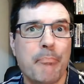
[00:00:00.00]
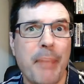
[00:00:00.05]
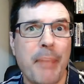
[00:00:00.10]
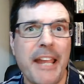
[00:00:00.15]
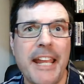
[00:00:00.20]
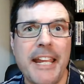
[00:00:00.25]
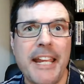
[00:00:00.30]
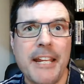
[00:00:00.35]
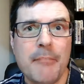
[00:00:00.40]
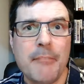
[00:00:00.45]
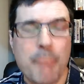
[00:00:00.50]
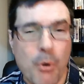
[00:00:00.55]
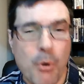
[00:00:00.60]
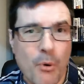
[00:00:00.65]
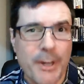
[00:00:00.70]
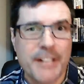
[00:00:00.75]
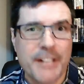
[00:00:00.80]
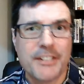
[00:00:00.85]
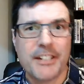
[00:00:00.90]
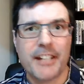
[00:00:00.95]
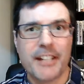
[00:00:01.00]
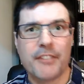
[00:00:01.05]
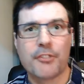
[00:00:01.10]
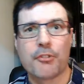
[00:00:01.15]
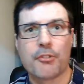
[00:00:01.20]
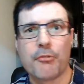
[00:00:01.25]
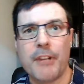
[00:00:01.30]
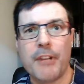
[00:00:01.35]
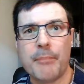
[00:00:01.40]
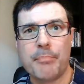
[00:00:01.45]
pain points in
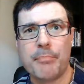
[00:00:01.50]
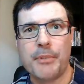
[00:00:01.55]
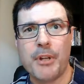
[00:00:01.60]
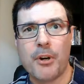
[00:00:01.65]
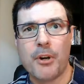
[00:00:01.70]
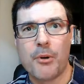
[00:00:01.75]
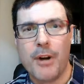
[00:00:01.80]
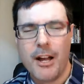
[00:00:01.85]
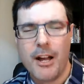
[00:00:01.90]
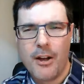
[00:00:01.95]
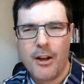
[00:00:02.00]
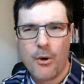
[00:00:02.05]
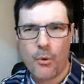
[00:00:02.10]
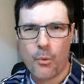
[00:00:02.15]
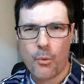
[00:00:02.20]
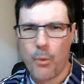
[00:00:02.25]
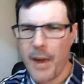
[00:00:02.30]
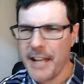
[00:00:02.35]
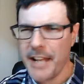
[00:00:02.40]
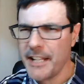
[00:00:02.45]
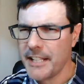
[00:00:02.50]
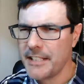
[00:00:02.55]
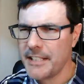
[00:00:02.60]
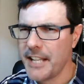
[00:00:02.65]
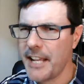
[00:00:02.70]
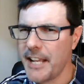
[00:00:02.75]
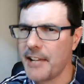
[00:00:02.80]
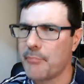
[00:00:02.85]
crypto: when to take